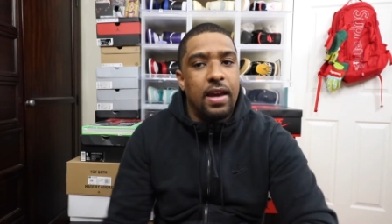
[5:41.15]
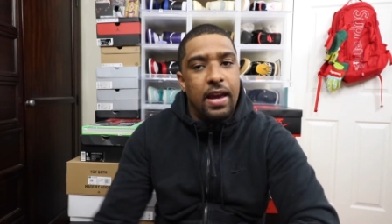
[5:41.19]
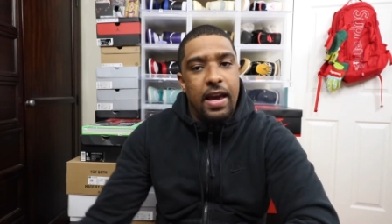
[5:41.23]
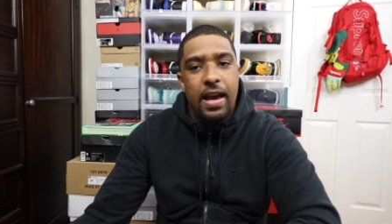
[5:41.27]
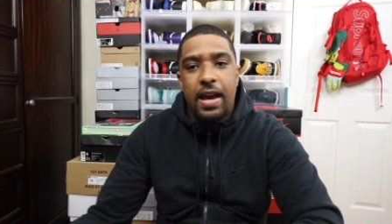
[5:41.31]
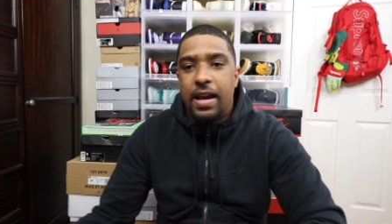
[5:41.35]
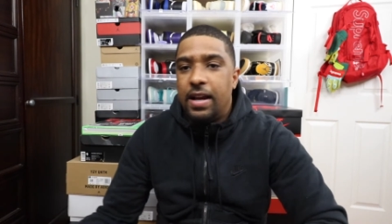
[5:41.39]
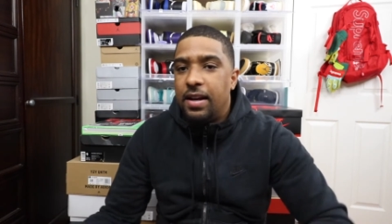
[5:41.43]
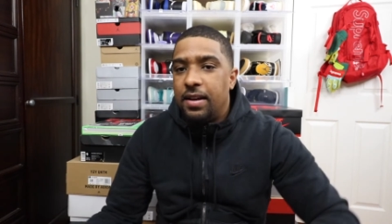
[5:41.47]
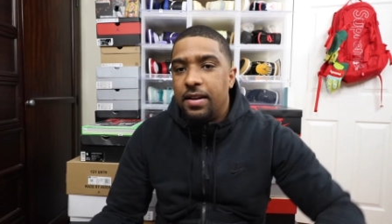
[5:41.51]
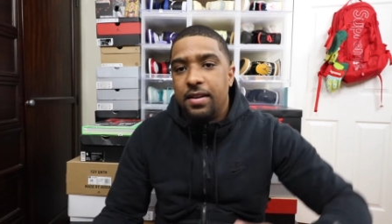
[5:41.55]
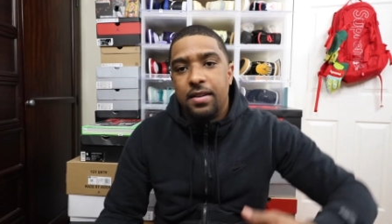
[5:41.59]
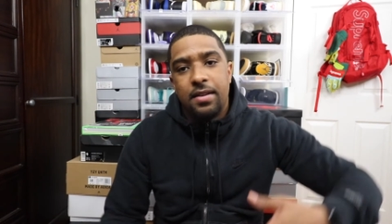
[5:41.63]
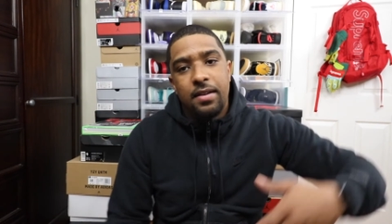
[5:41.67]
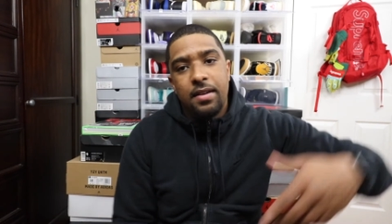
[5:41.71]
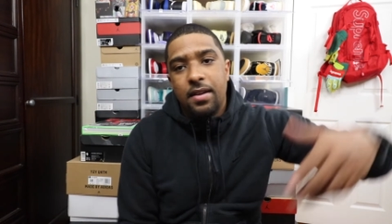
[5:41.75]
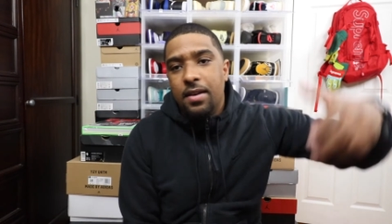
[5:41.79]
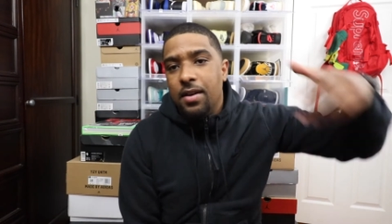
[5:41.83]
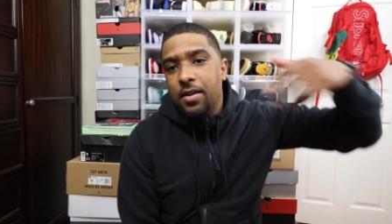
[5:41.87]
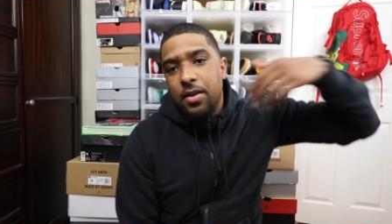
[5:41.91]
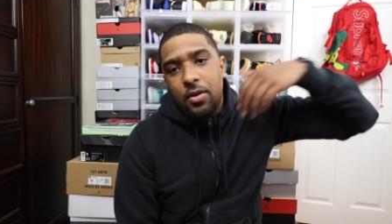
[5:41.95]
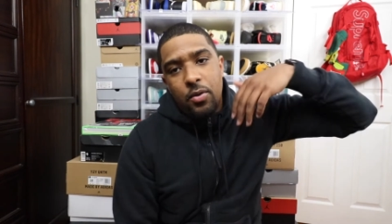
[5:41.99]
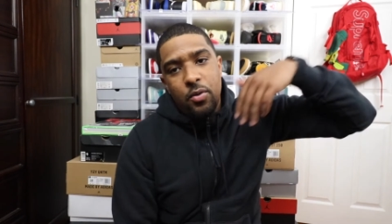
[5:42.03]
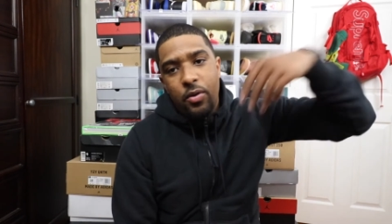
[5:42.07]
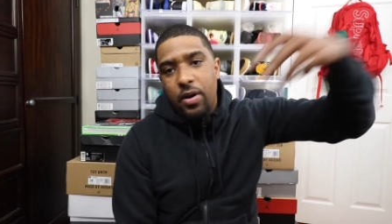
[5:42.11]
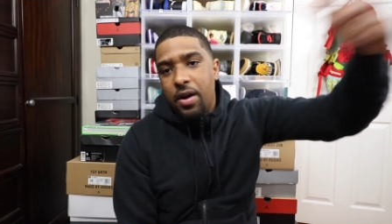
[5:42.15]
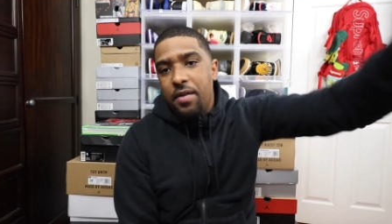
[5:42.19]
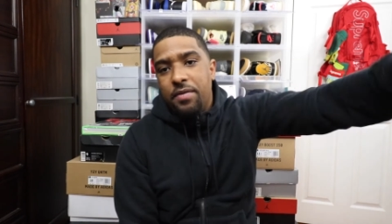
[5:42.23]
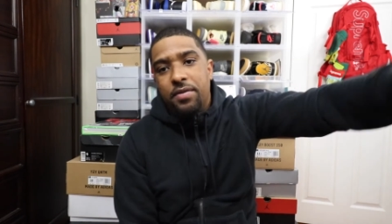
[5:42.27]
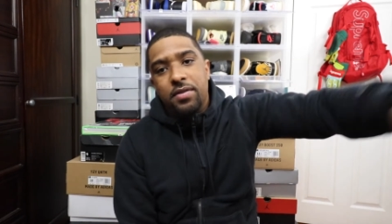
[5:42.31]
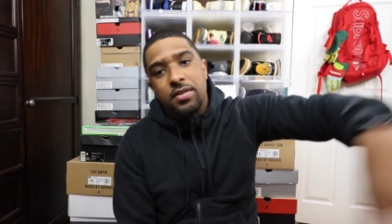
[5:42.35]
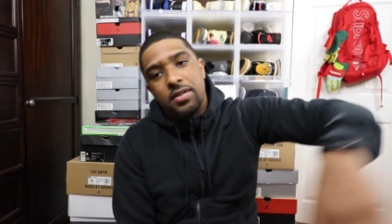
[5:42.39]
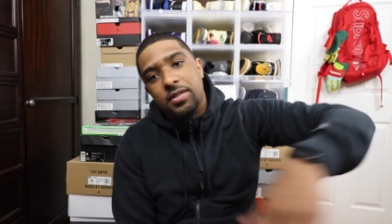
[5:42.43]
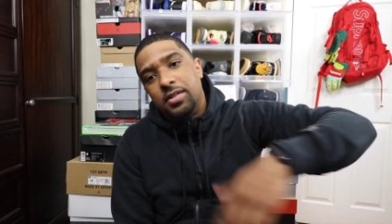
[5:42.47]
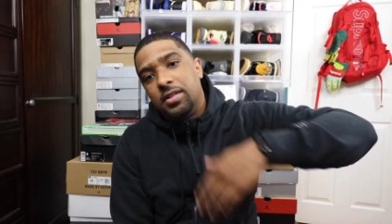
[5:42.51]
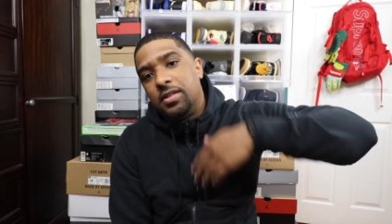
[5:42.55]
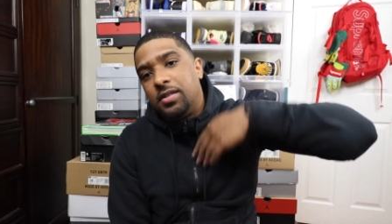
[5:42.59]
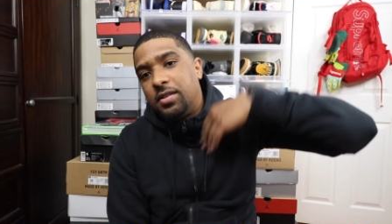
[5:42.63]
hate it,
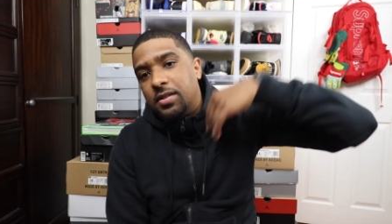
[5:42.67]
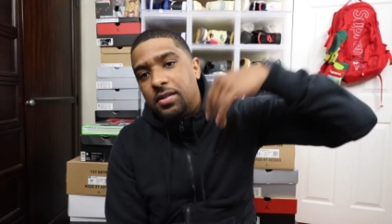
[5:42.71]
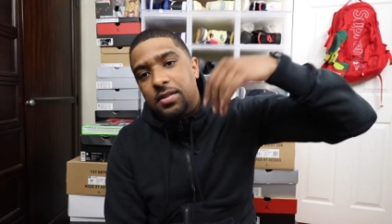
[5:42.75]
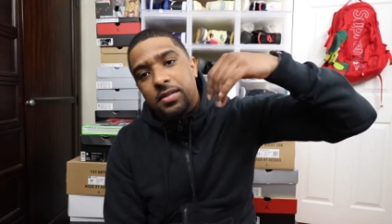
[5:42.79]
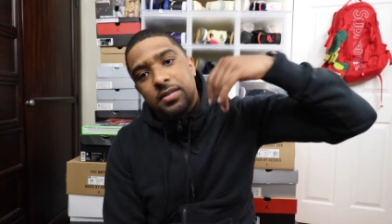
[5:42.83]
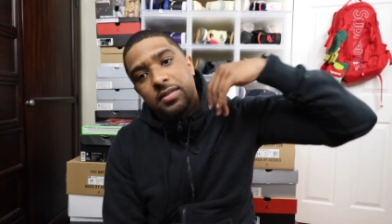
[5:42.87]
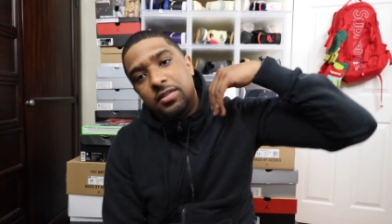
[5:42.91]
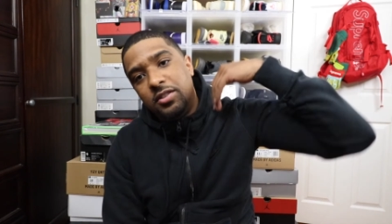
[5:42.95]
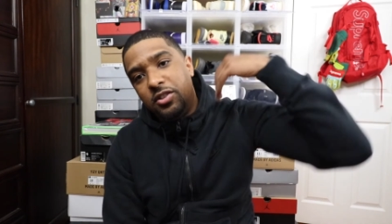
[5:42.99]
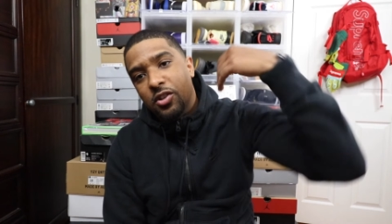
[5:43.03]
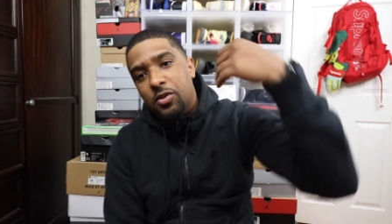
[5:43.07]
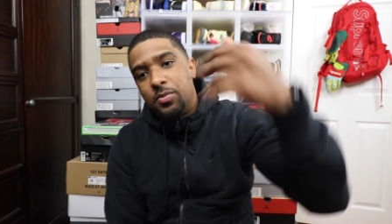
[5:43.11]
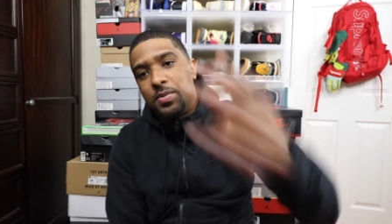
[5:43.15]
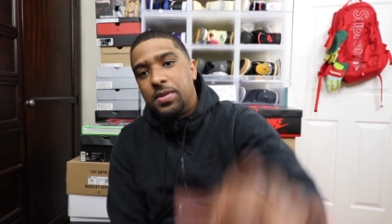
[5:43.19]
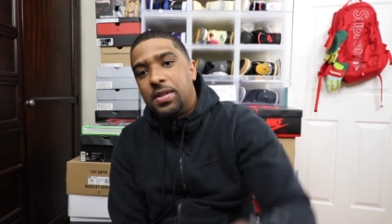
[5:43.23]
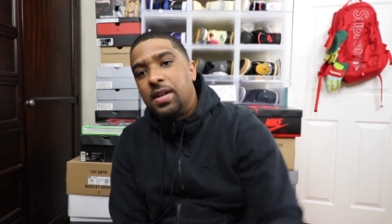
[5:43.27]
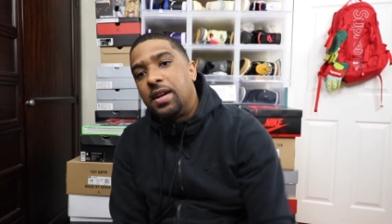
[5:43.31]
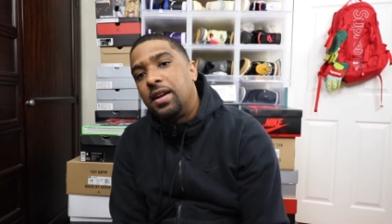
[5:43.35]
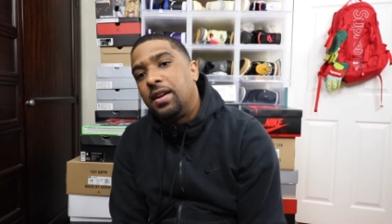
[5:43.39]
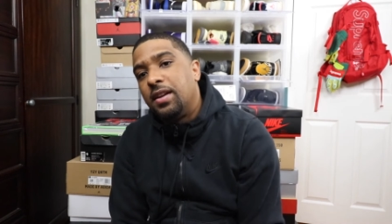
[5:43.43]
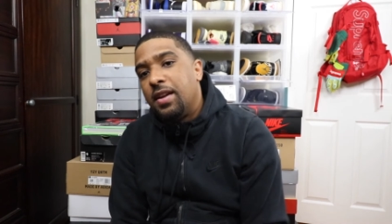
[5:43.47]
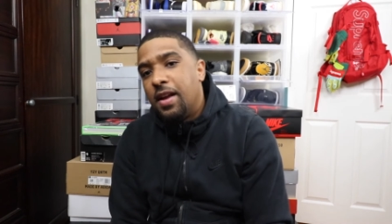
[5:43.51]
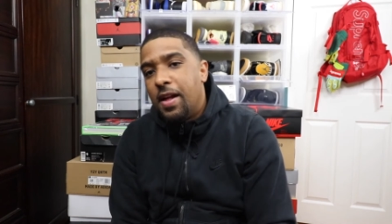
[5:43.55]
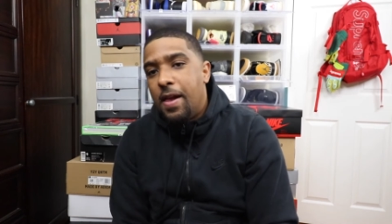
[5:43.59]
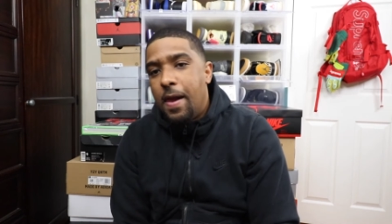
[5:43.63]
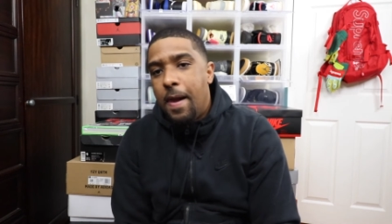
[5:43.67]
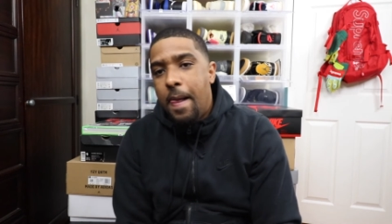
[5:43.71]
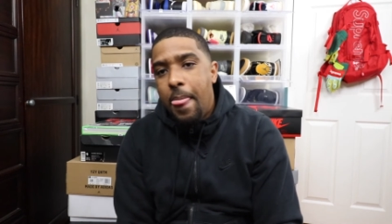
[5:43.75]
whatever. Just, you know what I'm saying?